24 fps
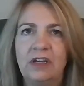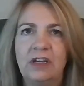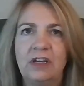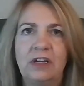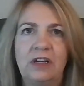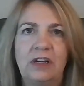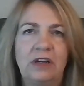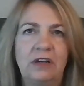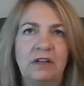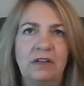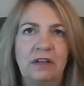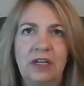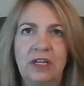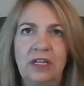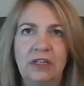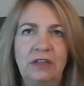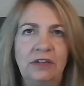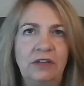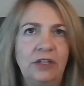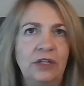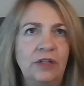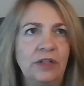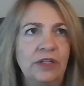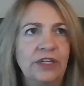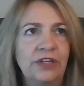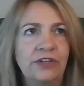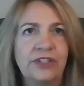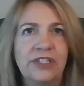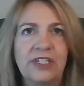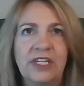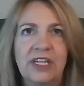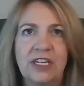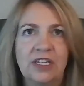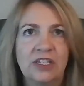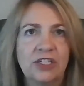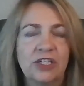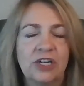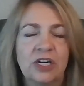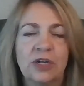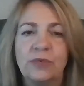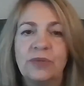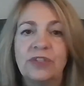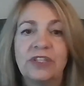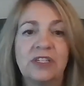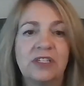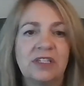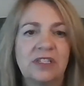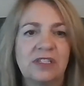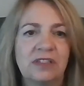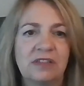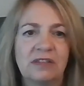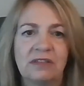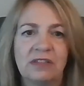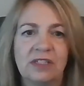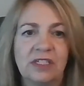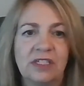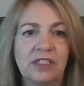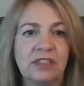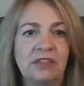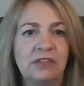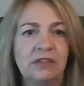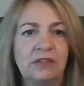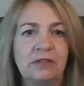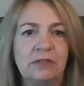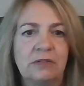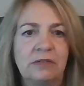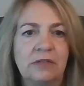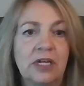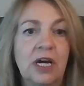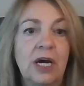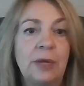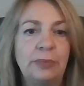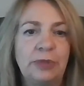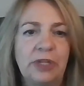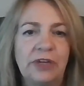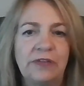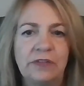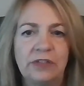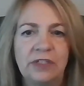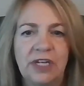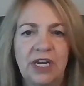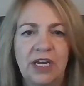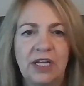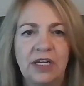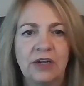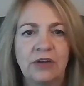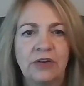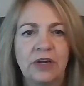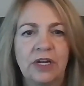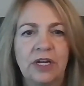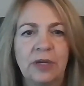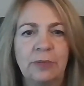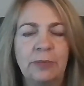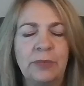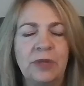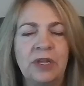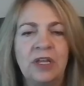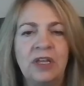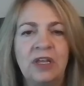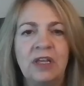And like you're saying, start with this top level diagram